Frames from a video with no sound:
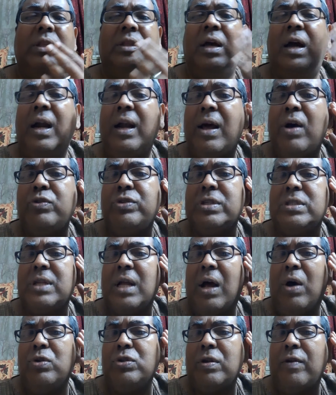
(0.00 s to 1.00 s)
Third house is the
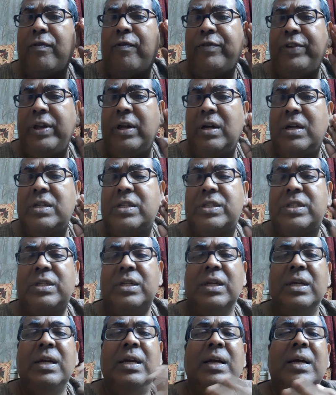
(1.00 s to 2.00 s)
house of ears,
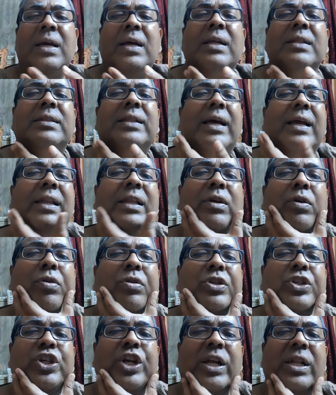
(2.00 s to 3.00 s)
then your
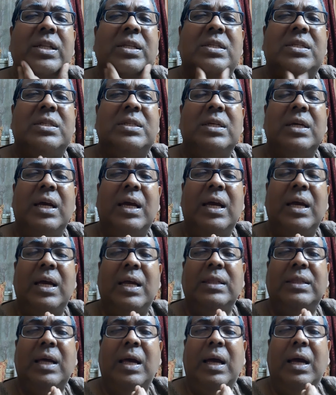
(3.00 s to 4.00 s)
chins,
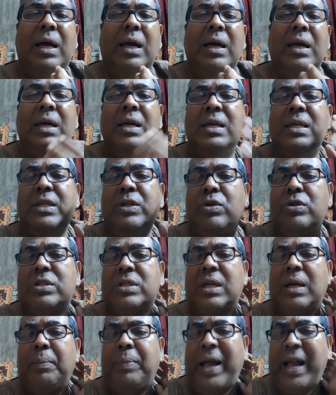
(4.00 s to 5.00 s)
your
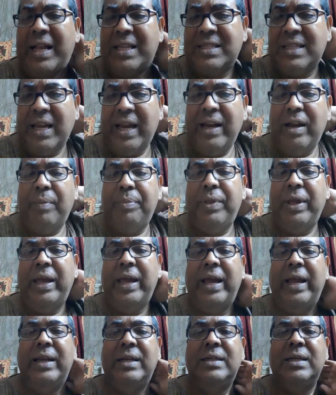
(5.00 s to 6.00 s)
back side of the
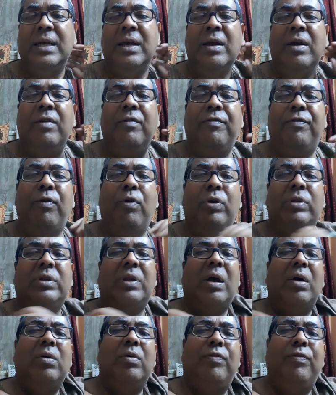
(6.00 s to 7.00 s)
head.
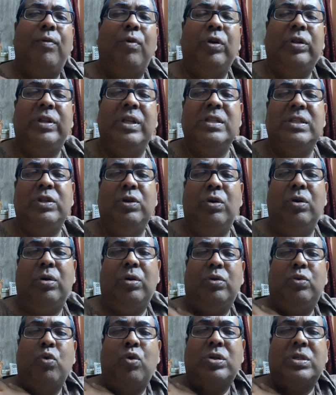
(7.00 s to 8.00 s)
Fourth is your
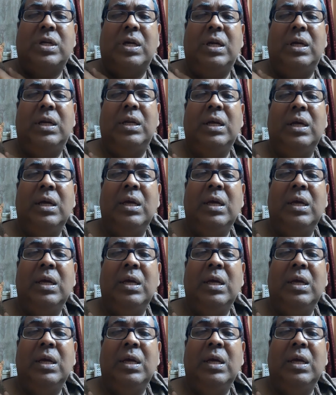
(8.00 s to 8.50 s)
total.